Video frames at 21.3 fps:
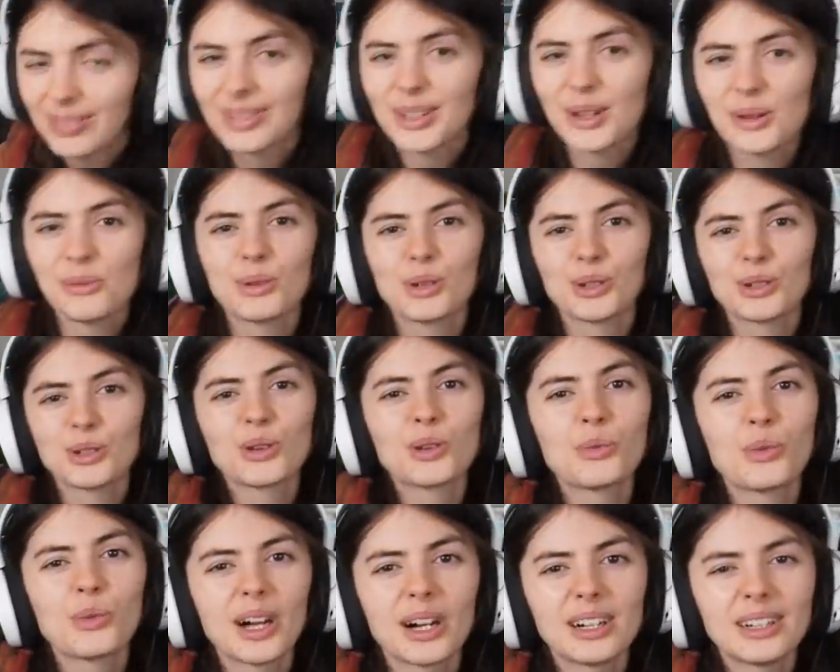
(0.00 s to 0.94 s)
Hope you're
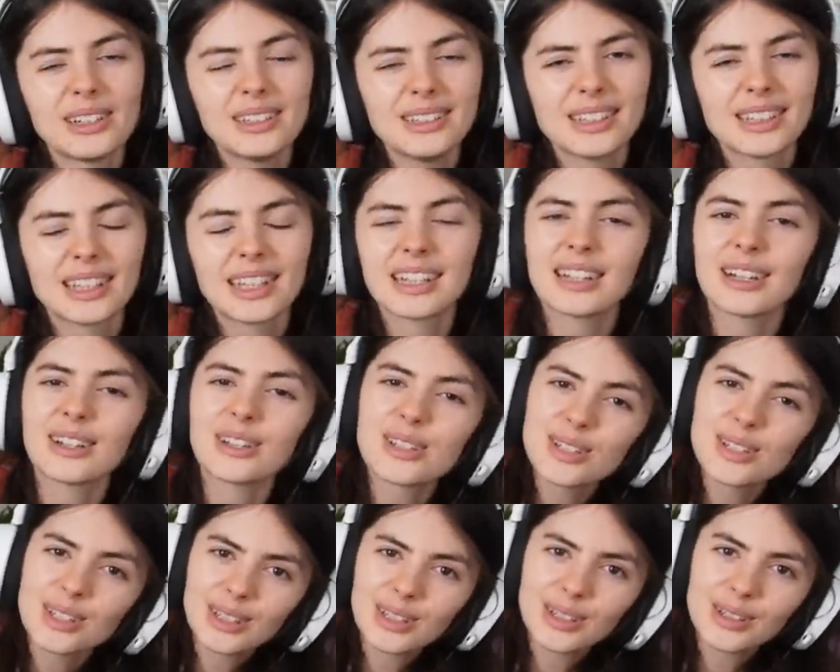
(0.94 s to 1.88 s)
doing well, and I'll
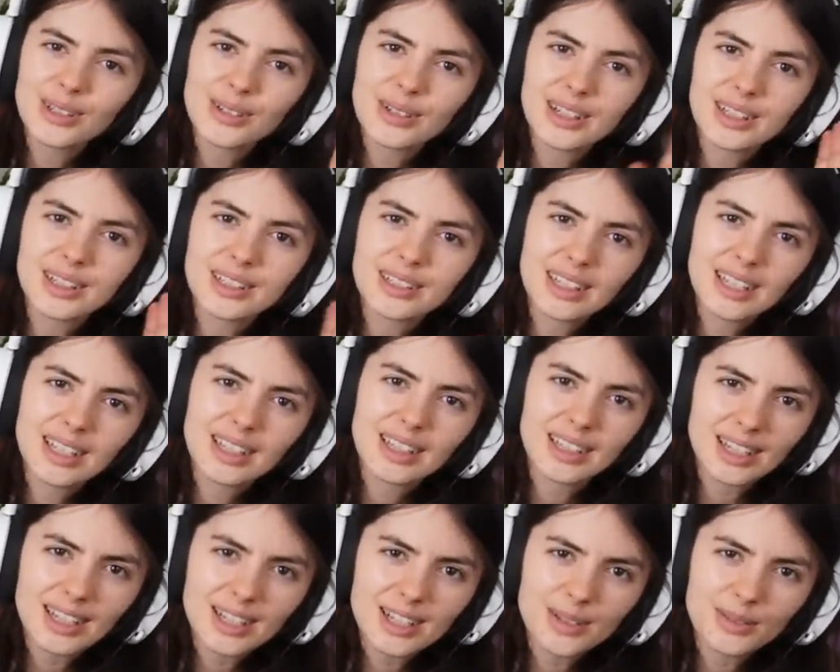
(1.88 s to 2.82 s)
see you on the
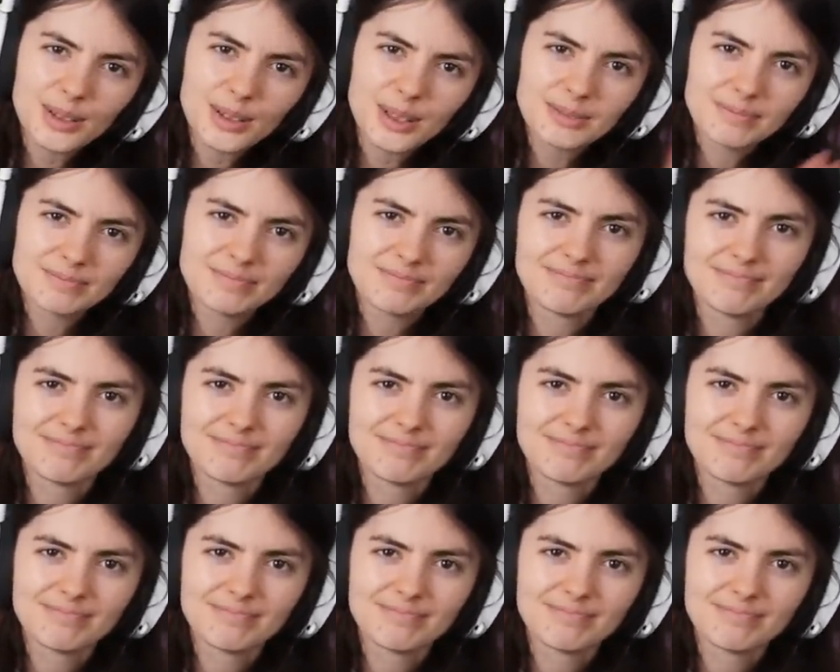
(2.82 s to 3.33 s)
next one.